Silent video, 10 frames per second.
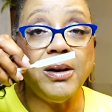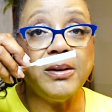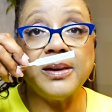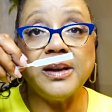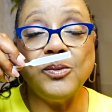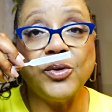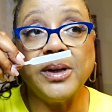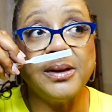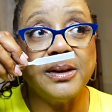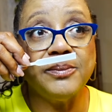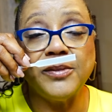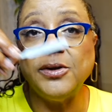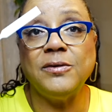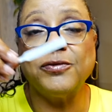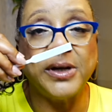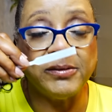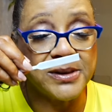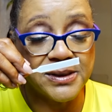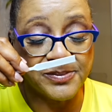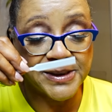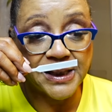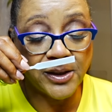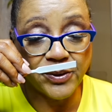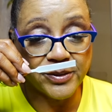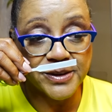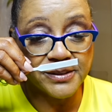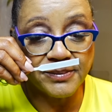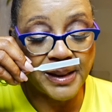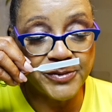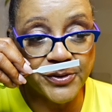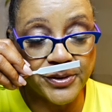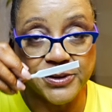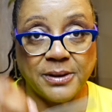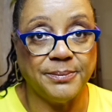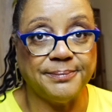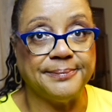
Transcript: are the new fragrances? Because I know I'm sure there's a